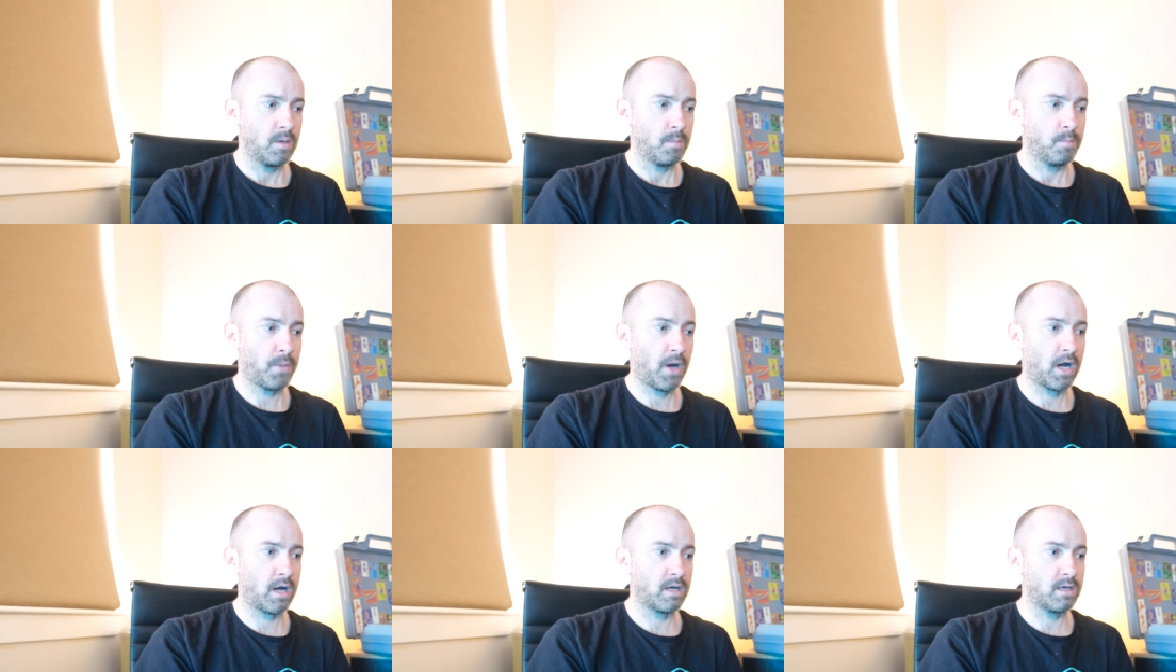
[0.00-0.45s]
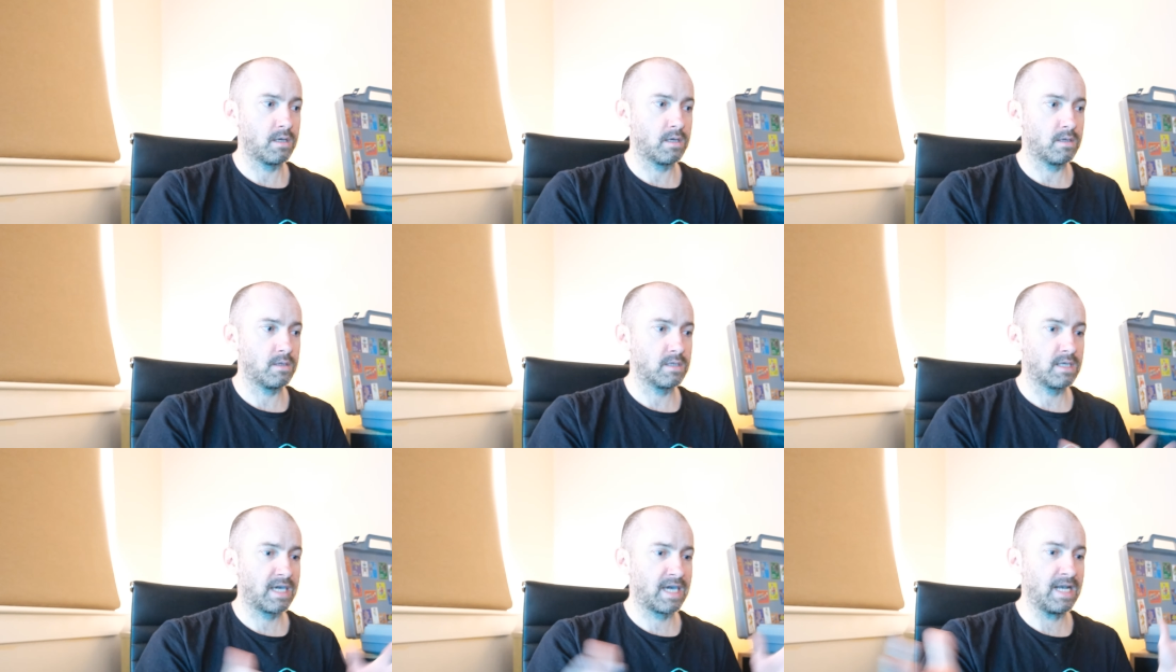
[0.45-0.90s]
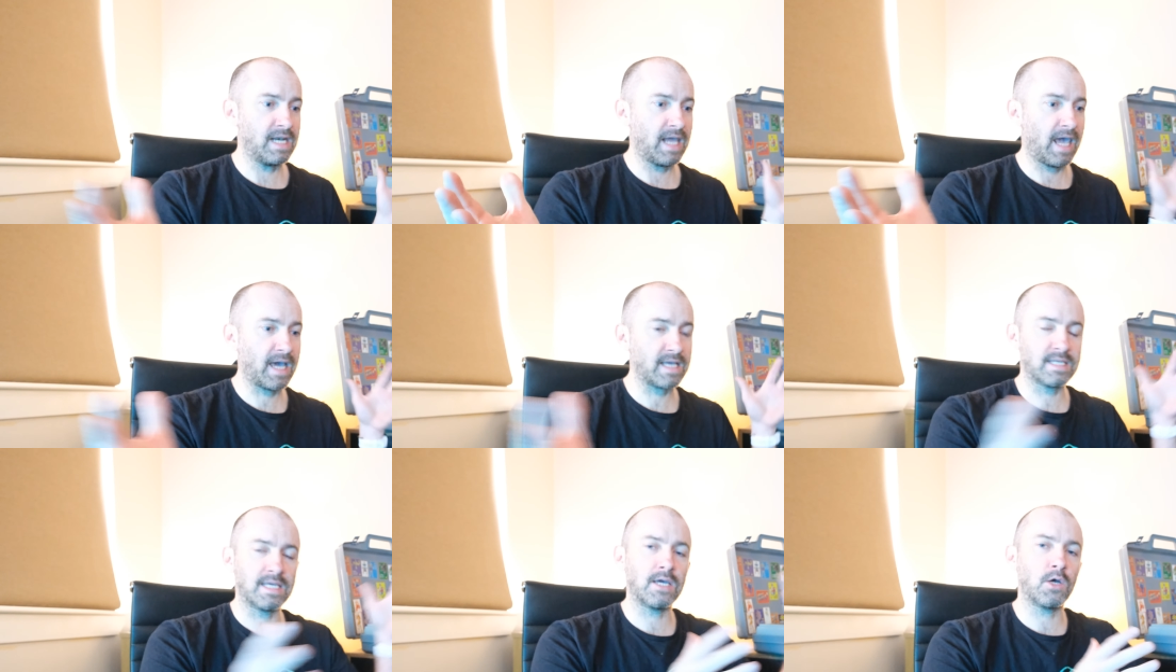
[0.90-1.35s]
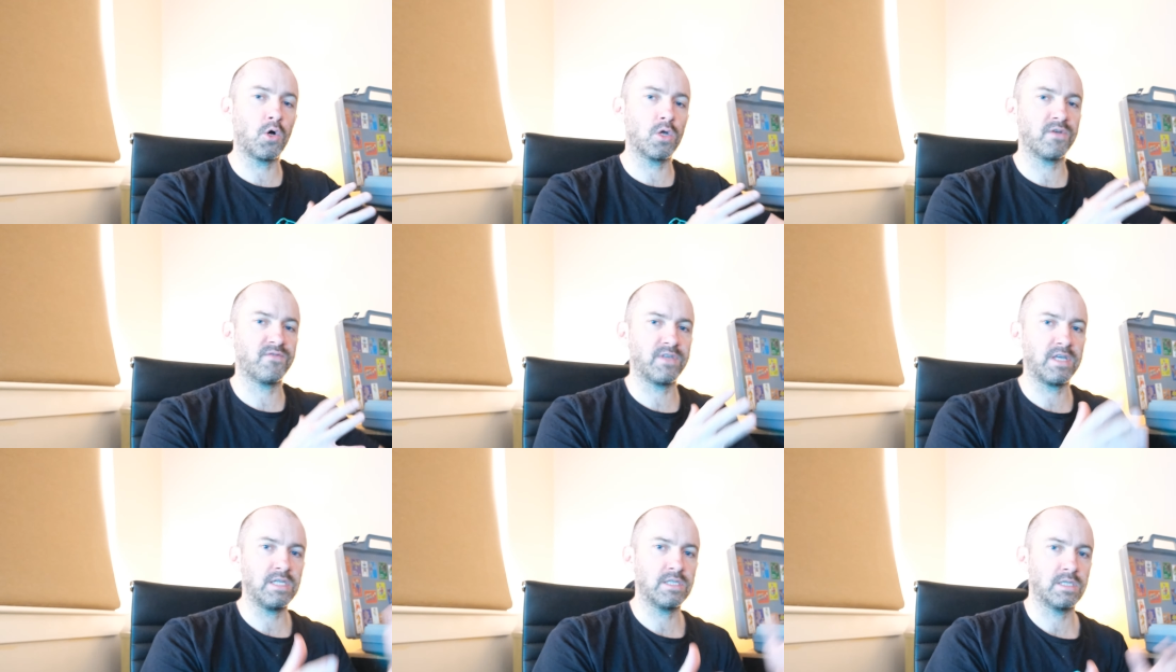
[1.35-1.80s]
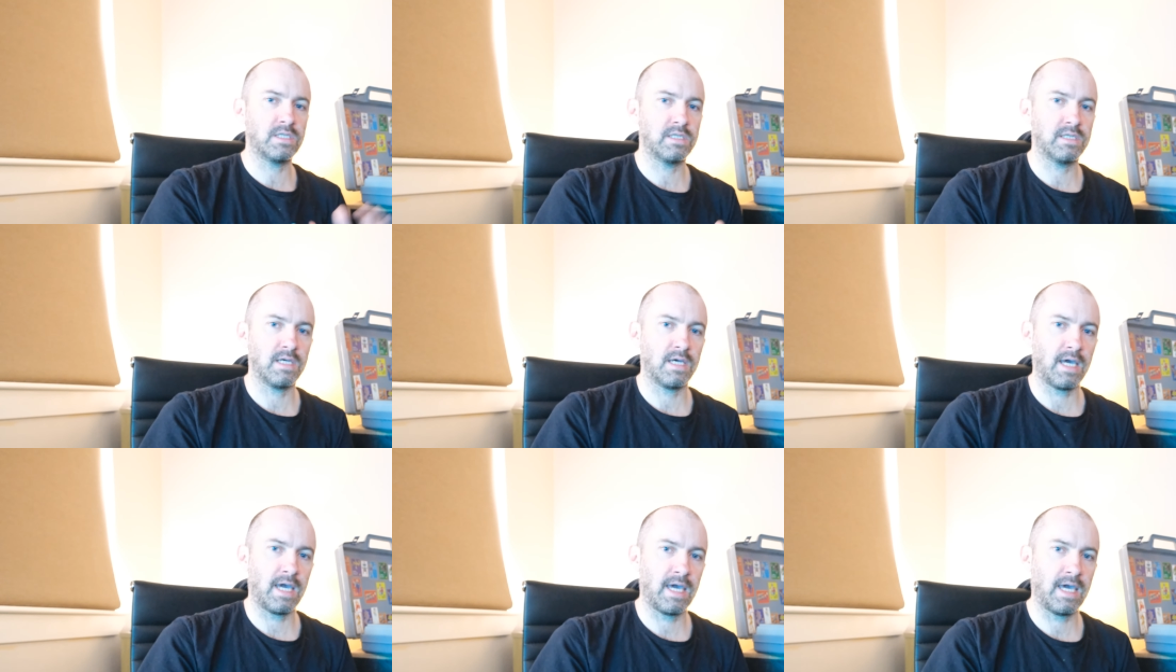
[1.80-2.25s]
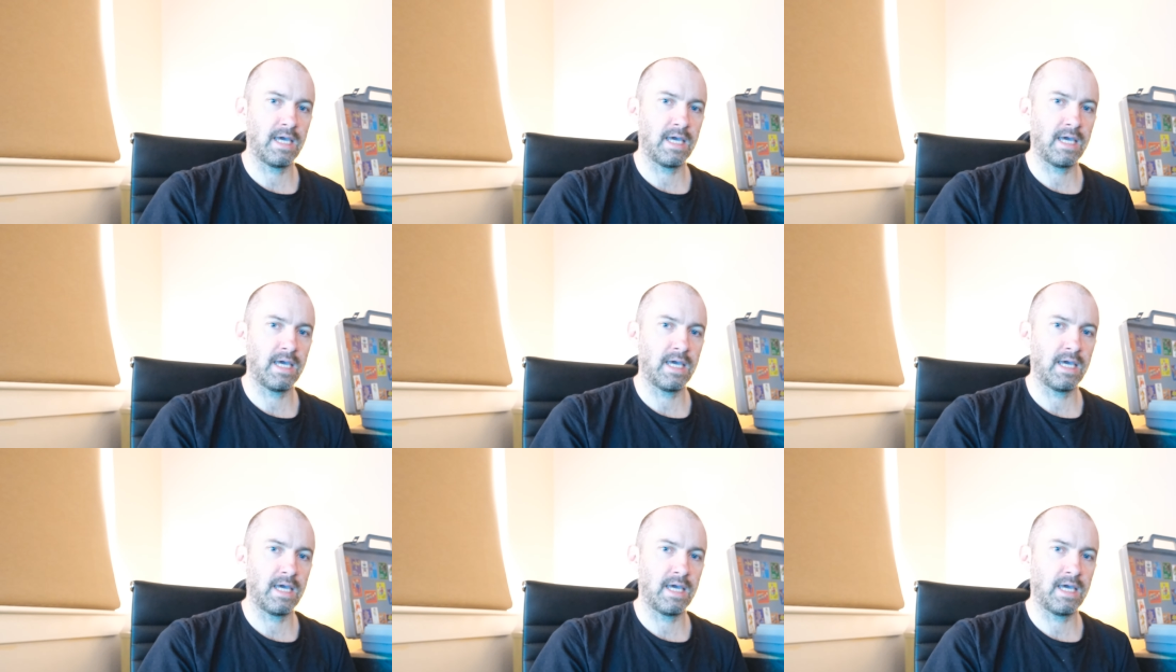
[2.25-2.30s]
but connecting all of these